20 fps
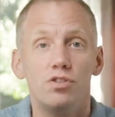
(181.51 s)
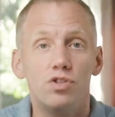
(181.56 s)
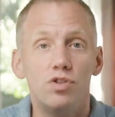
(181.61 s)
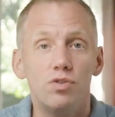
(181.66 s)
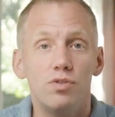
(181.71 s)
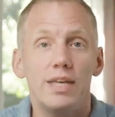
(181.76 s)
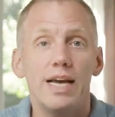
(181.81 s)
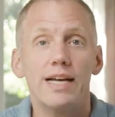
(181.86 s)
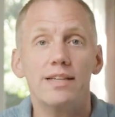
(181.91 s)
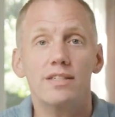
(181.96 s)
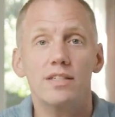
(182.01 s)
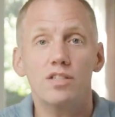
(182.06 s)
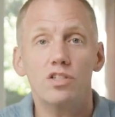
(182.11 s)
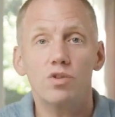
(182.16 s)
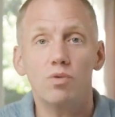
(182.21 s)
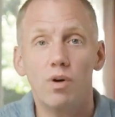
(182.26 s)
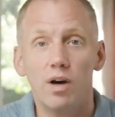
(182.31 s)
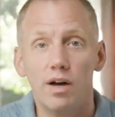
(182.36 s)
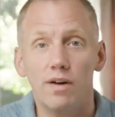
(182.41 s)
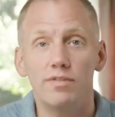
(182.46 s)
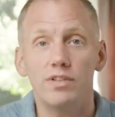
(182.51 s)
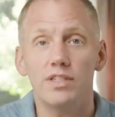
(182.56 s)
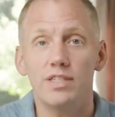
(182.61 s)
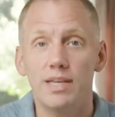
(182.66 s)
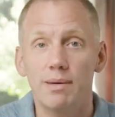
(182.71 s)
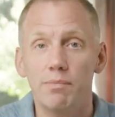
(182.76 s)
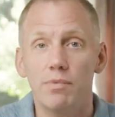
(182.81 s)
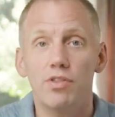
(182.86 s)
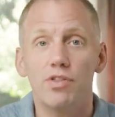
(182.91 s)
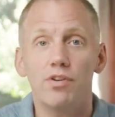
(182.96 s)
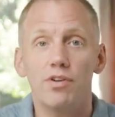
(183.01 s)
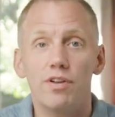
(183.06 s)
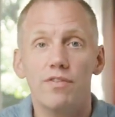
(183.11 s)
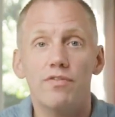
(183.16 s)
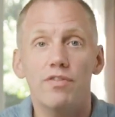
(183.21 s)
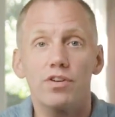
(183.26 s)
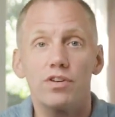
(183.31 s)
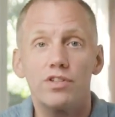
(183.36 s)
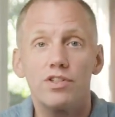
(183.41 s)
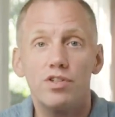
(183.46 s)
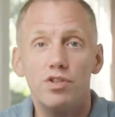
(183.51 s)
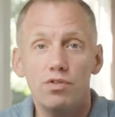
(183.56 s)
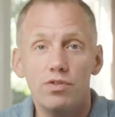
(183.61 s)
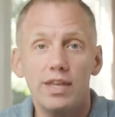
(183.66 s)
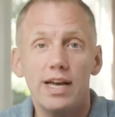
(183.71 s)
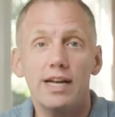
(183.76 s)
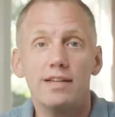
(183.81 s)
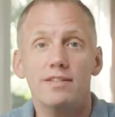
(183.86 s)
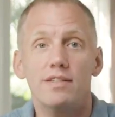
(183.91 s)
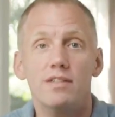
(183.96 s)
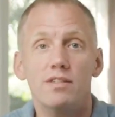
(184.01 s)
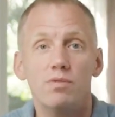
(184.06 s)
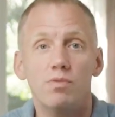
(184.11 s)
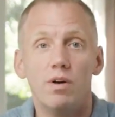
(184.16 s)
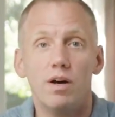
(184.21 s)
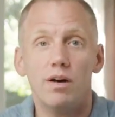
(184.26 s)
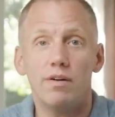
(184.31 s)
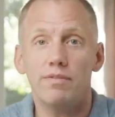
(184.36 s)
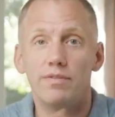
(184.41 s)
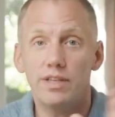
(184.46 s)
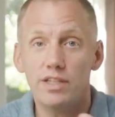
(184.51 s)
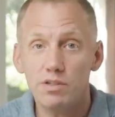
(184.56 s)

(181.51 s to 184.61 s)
2012, December 31st, 2012,